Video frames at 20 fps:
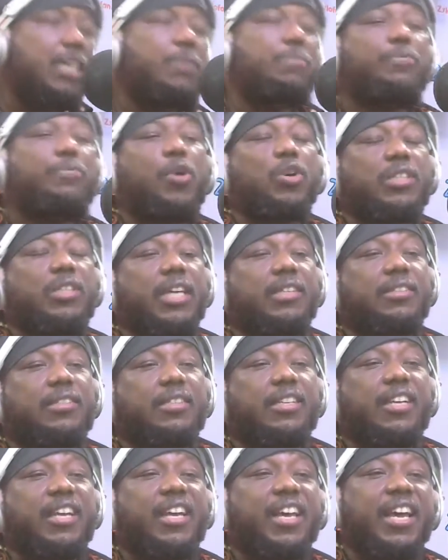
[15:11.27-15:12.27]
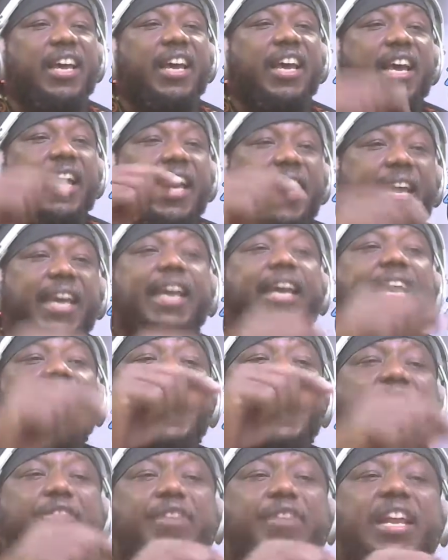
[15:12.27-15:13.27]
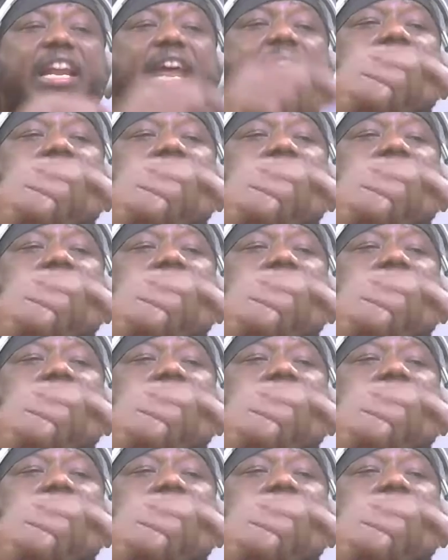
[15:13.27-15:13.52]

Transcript: important. He even